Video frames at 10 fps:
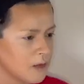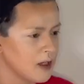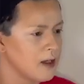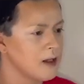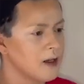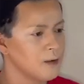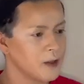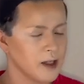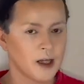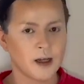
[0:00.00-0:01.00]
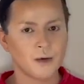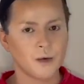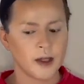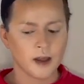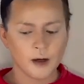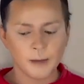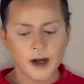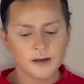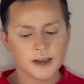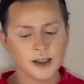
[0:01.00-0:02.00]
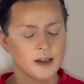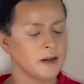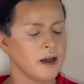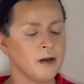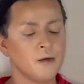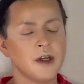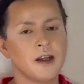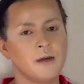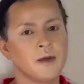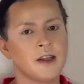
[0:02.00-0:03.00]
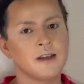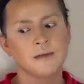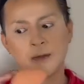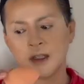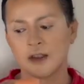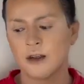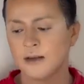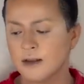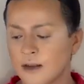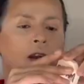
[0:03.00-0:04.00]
And now we're done with our bronzing and we're done with the sponge also.